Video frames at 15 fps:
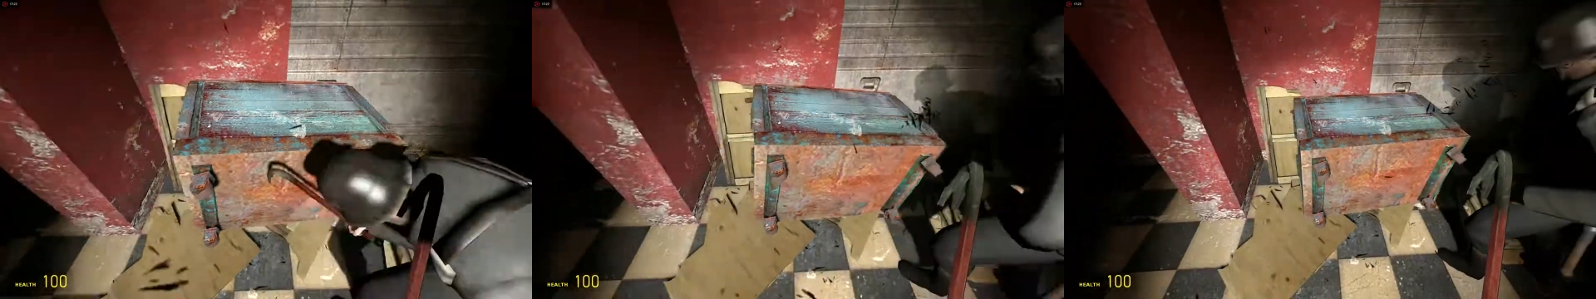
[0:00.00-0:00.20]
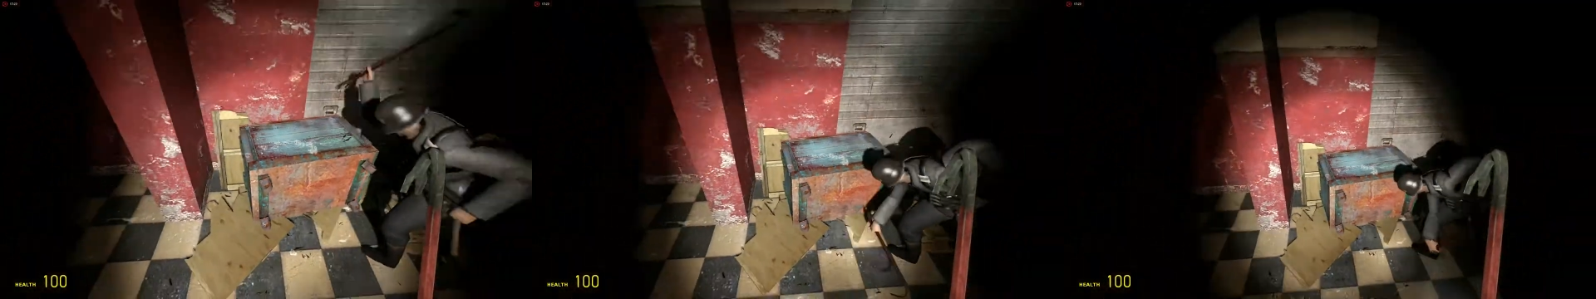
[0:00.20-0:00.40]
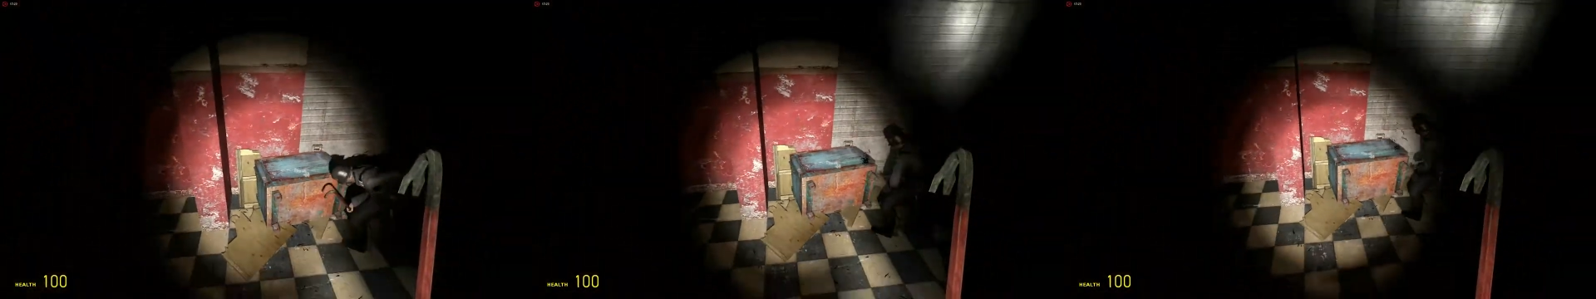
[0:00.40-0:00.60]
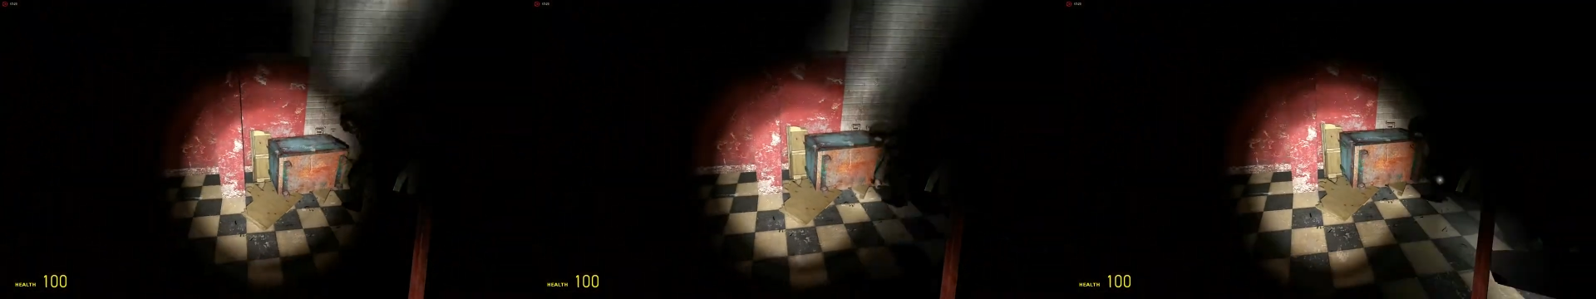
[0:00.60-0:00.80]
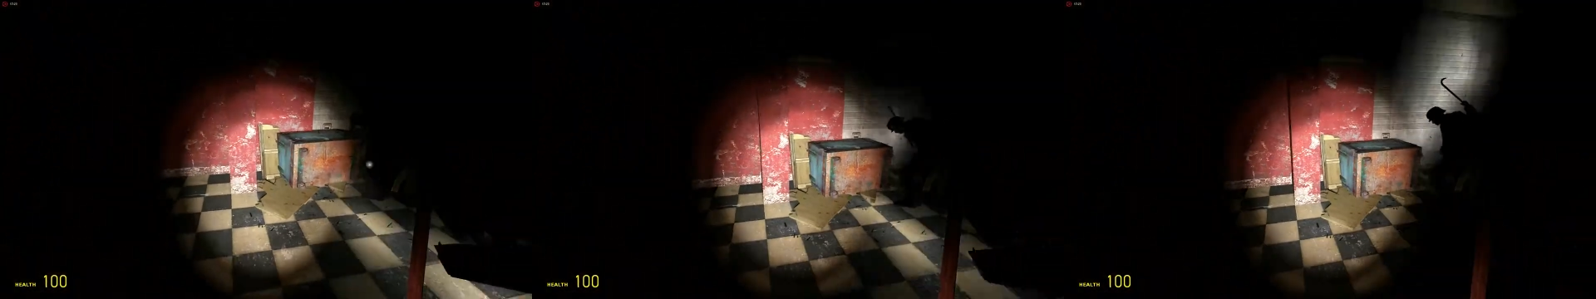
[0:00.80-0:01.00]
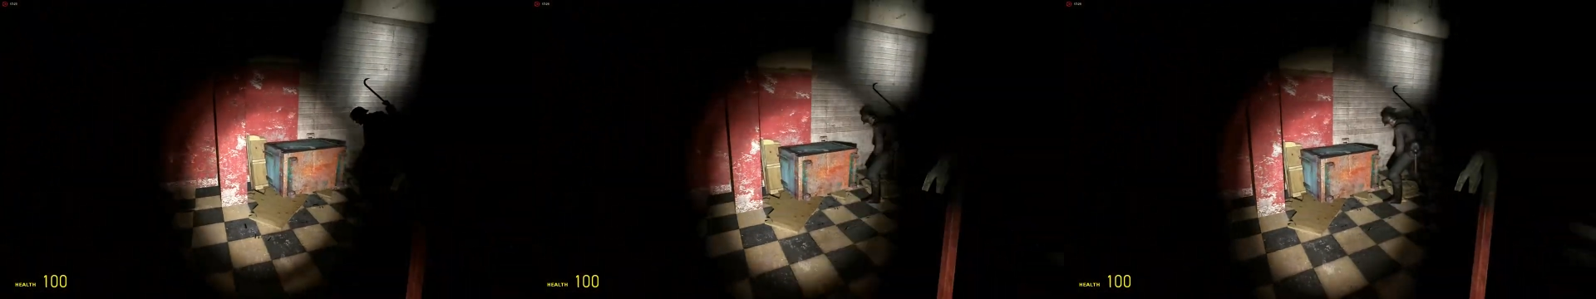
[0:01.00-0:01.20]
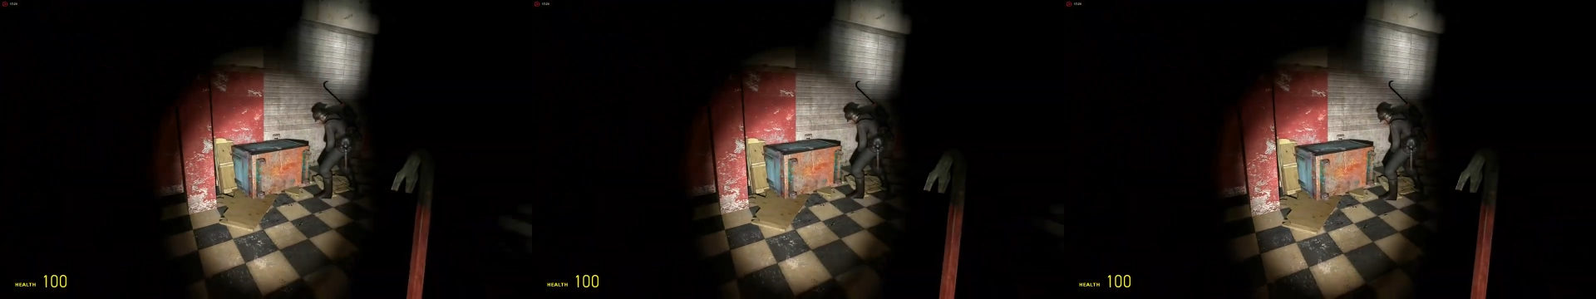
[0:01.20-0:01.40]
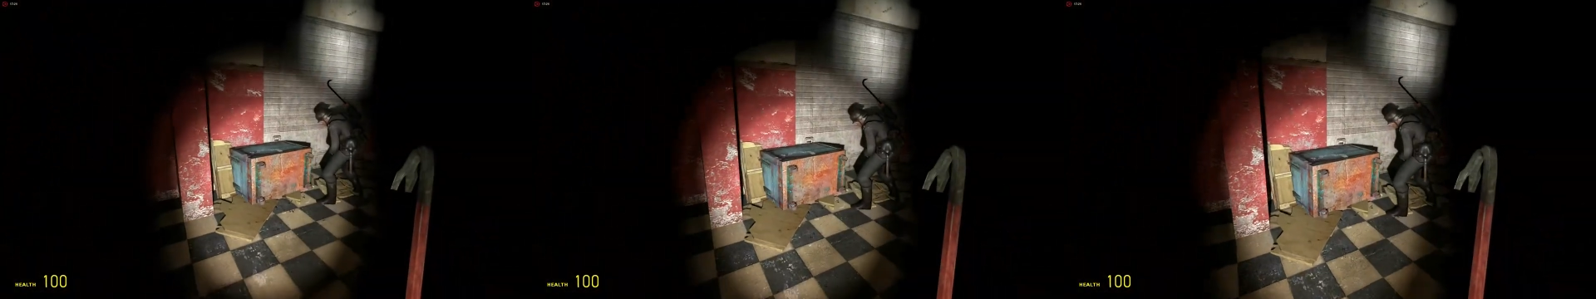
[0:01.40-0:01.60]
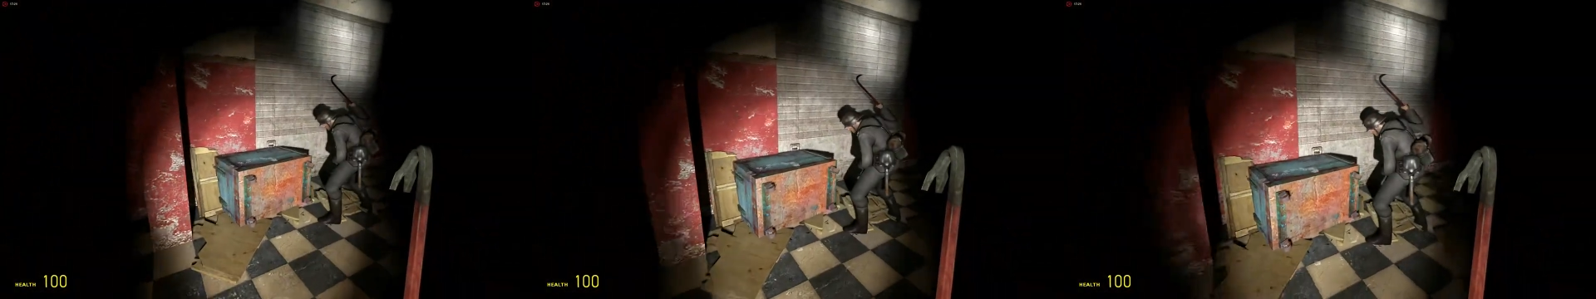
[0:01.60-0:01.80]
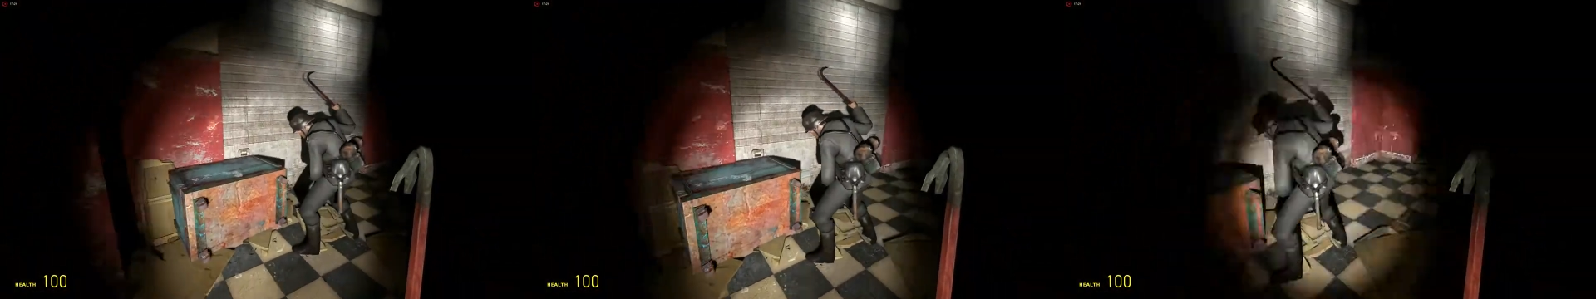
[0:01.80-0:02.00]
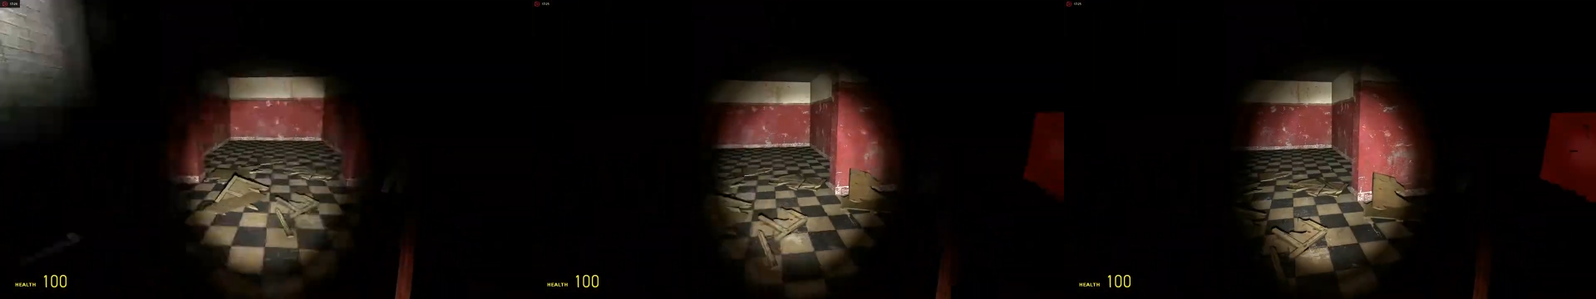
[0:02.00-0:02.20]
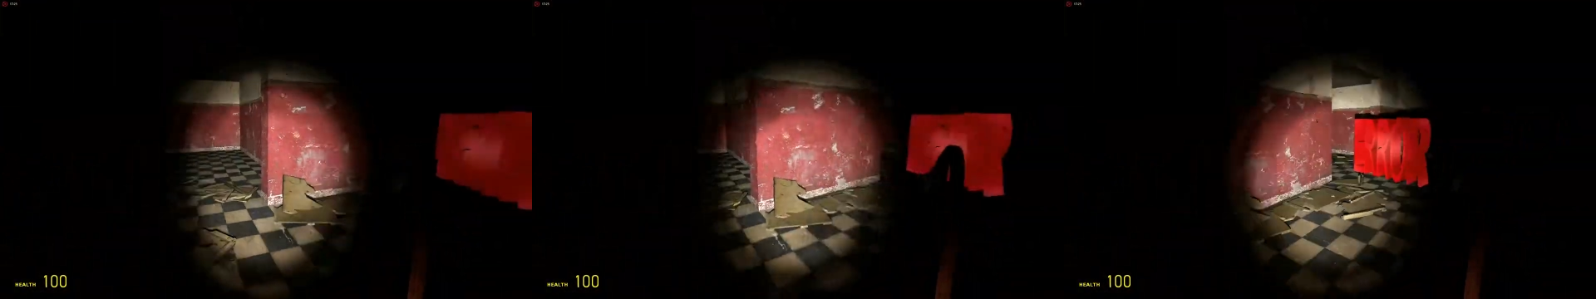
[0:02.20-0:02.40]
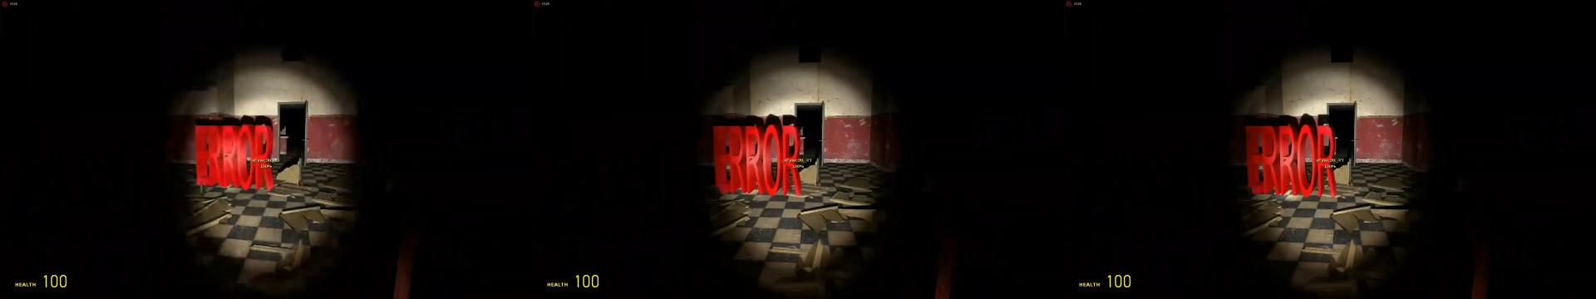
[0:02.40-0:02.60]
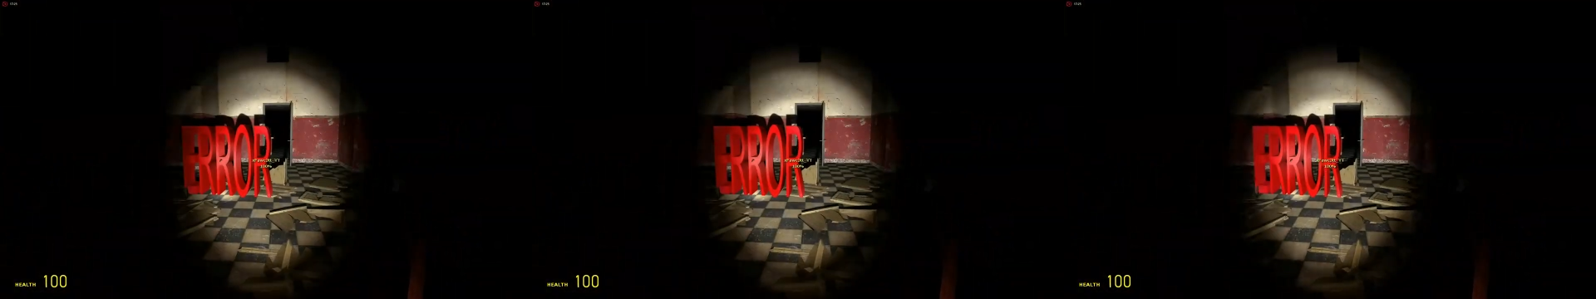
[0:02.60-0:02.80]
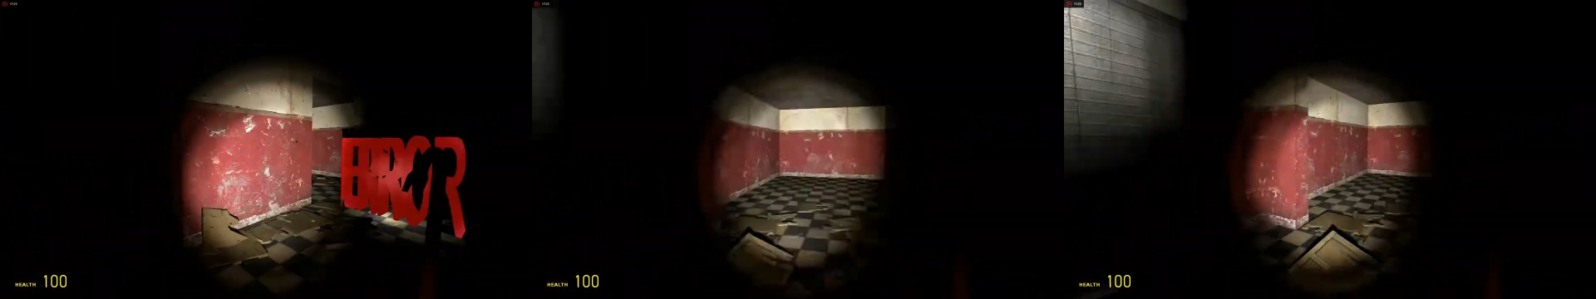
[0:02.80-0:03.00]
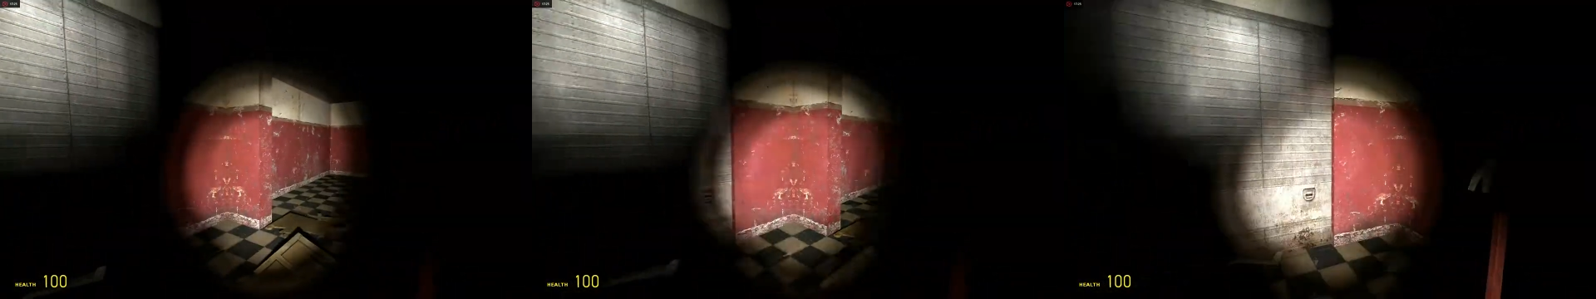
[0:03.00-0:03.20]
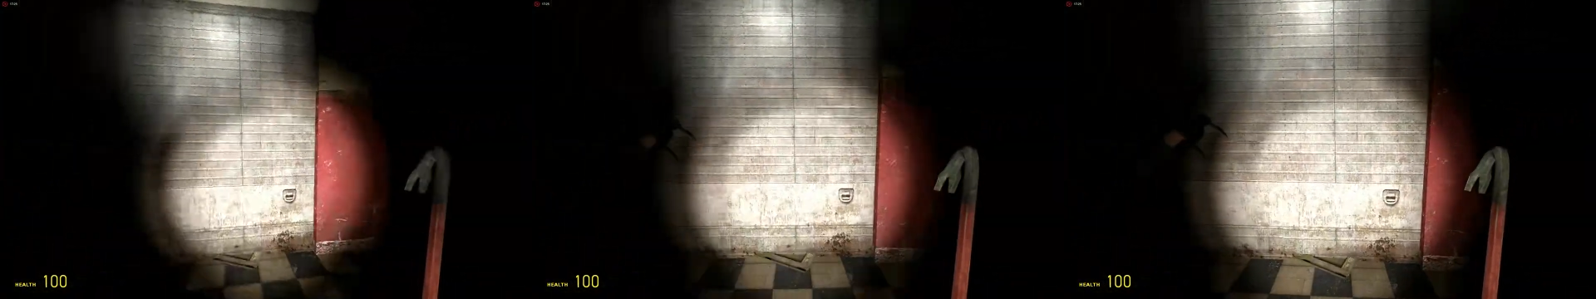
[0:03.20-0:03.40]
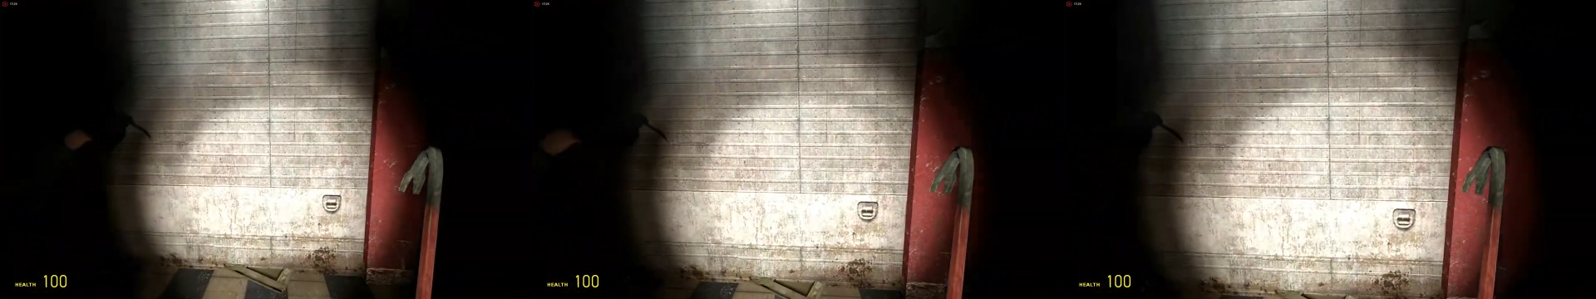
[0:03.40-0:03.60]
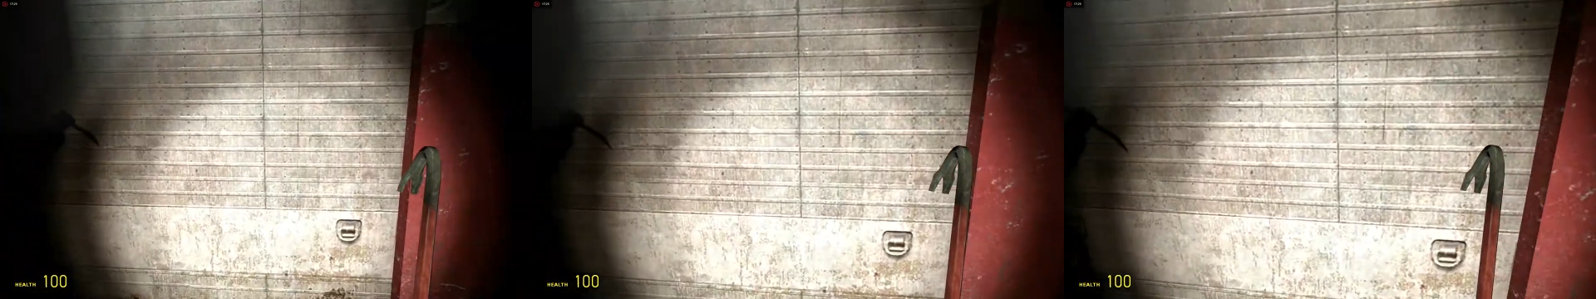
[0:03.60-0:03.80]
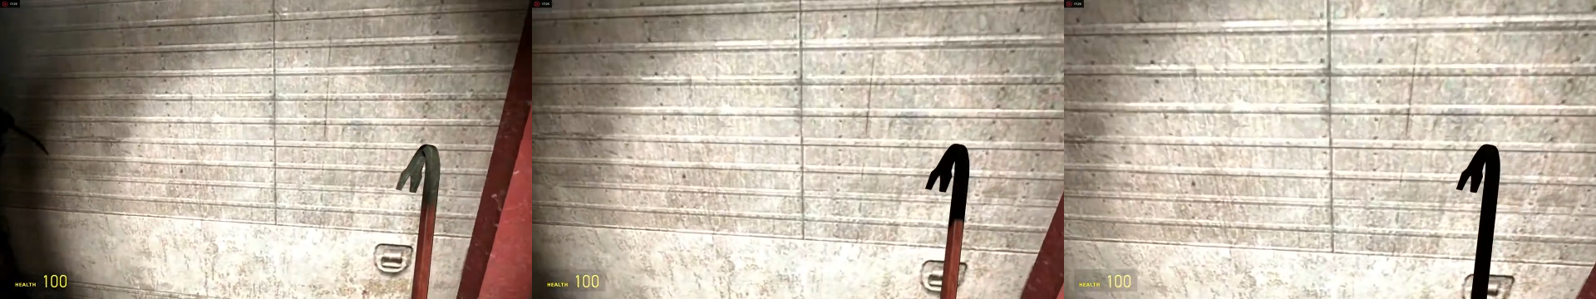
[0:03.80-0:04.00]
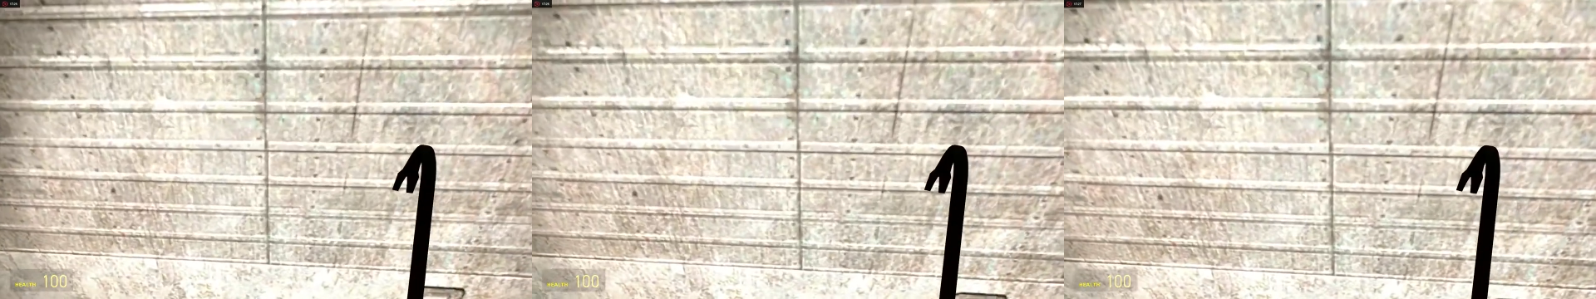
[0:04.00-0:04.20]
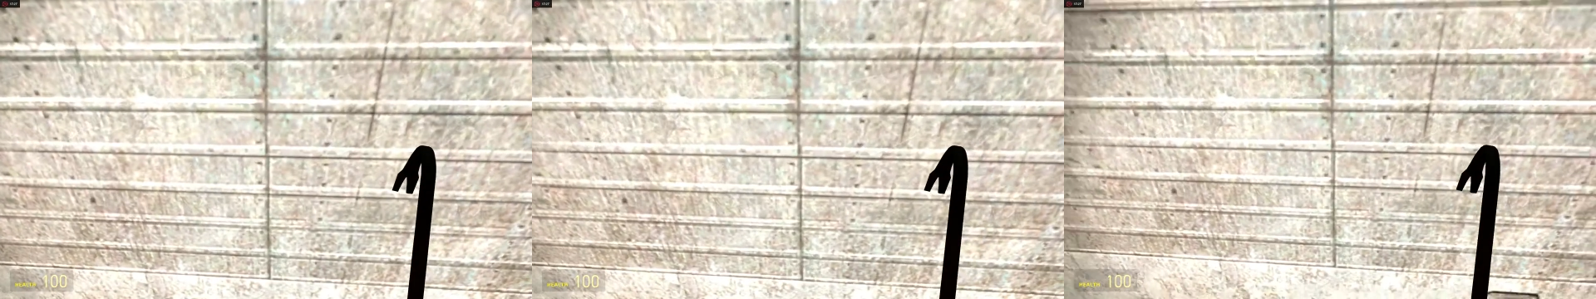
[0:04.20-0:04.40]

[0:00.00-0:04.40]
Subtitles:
[unreadable: no face in view]